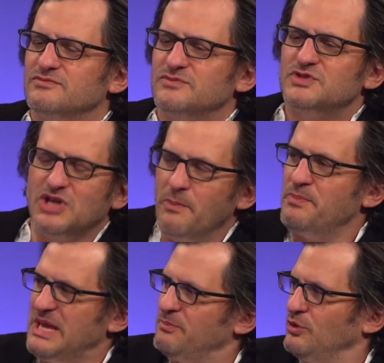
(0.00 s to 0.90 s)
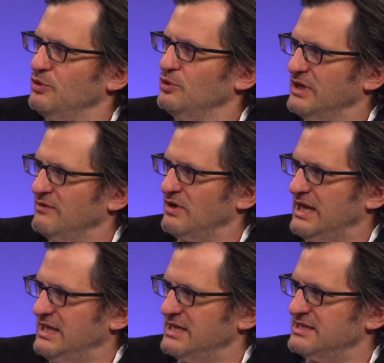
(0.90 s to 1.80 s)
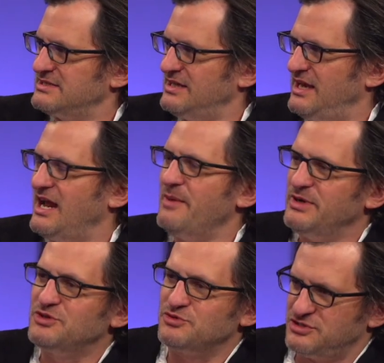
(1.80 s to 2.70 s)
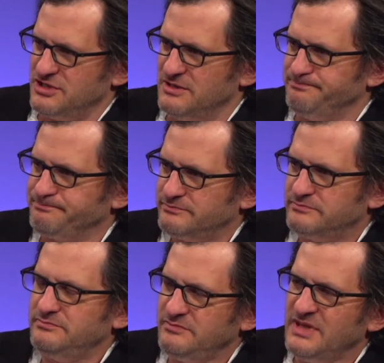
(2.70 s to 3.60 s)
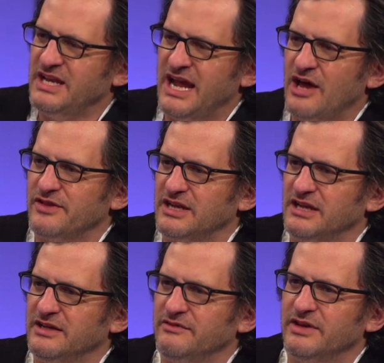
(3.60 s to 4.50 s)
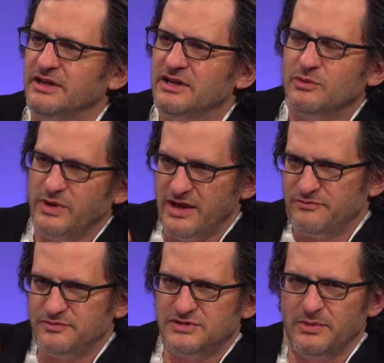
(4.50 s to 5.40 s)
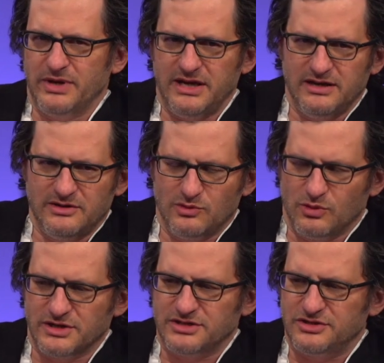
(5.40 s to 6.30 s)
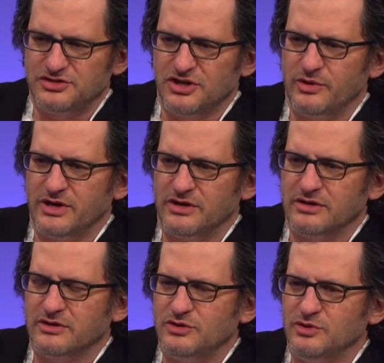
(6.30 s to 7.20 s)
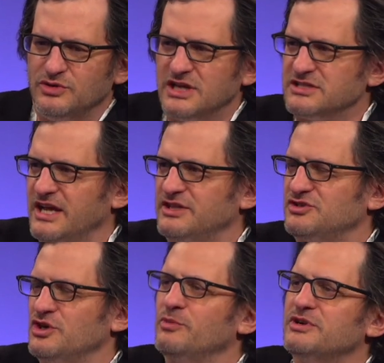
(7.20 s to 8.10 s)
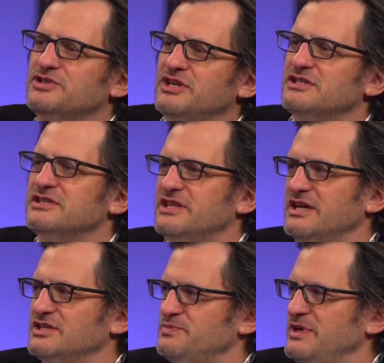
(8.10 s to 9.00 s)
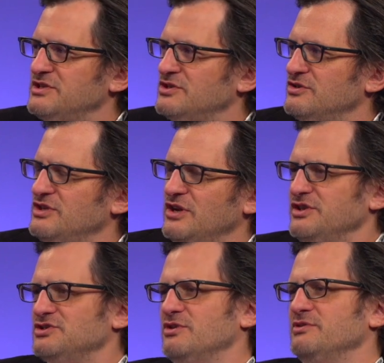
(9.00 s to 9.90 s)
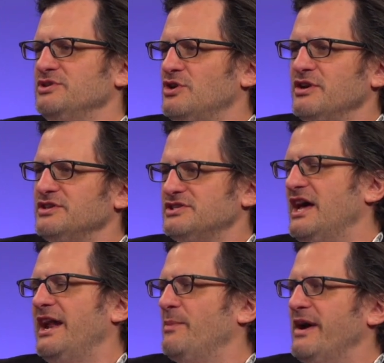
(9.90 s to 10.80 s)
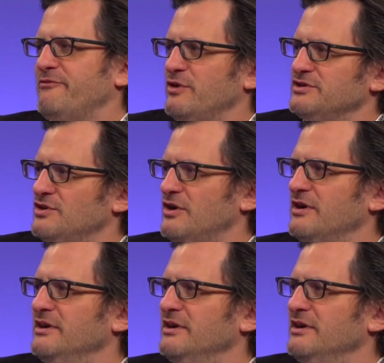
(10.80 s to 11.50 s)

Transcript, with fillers: some people who live like this, and I'm interested in how they live. And we have somebody who works at the show here who doesn't like the show because she doesn't think it speaks to, you know, this is not how my friends are.